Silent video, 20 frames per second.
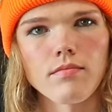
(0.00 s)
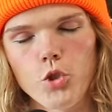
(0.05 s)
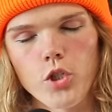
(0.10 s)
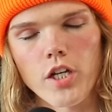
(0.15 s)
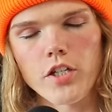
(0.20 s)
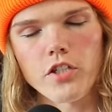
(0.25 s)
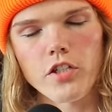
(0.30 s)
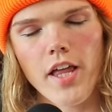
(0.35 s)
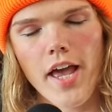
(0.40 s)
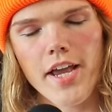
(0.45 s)

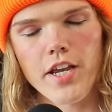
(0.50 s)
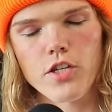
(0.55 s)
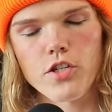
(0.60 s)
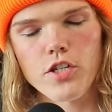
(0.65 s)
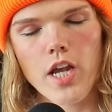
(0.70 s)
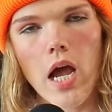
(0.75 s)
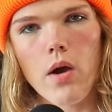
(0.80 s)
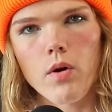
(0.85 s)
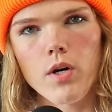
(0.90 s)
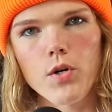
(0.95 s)
just like
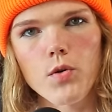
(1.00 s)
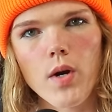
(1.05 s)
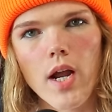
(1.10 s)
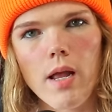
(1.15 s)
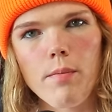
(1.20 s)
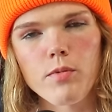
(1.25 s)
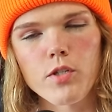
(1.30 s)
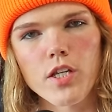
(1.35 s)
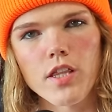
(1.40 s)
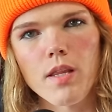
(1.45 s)
sour
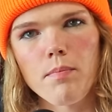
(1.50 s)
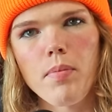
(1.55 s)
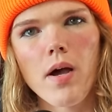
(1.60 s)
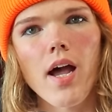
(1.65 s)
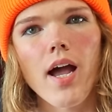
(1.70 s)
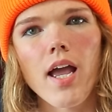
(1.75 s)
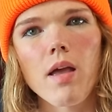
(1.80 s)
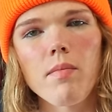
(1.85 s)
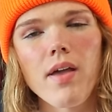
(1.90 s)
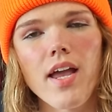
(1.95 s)
grapes and the
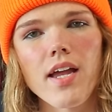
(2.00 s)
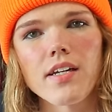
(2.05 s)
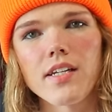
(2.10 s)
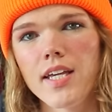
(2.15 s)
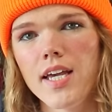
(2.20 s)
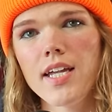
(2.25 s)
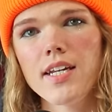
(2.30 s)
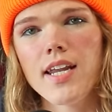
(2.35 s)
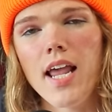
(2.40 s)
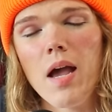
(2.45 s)
pie man
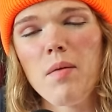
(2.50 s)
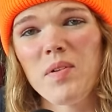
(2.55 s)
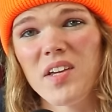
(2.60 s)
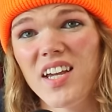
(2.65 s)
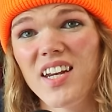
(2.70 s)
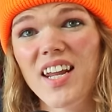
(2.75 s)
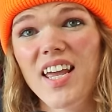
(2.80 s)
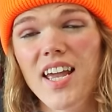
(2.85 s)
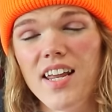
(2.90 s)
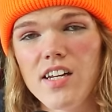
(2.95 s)

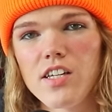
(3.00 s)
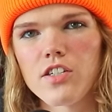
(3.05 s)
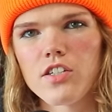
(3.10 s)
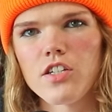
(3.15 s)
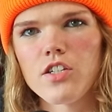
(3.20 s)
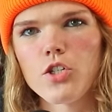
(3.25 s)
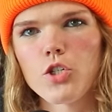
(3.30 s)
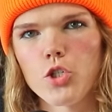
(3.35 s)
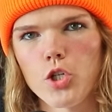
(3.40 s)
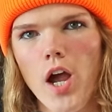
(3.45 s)
kidnapping an
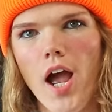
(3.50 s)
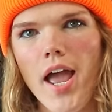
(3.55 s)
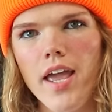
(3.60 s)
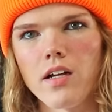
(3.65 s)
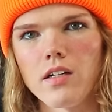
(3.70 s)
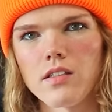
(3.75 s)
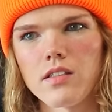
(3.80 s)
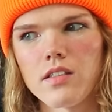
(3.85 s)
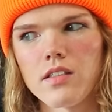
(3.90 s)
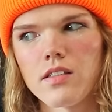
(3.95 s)
innocent
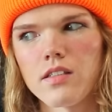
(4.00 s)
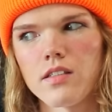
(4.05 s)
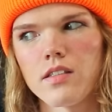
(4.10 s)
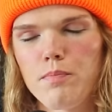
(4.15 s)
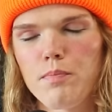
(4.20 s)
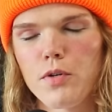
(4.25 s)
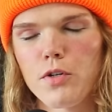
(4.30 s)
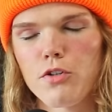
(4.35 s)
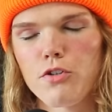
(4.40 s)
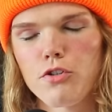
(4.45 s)
child
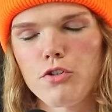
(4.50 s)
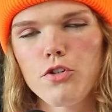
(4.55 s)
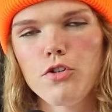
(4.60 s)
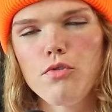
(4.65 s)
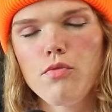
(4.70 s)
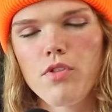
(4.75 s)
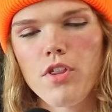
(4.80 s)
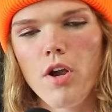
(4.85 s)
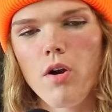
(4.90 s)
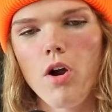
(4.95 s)
to
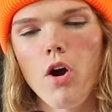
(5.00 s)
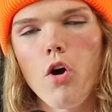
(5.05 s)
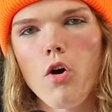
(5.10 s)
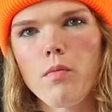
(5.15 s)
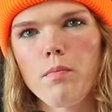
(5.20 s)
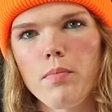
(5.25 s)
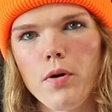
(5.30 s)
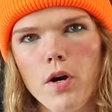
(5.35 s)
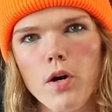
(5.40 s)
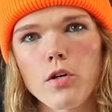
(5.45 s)
pursue their
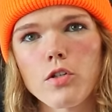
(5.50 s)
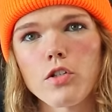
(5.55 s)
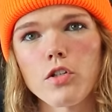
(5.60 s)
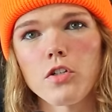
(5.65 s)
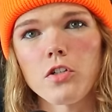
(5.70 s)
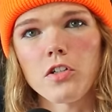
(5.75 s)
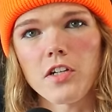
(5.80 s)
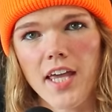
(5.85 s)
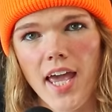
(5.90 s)
own personal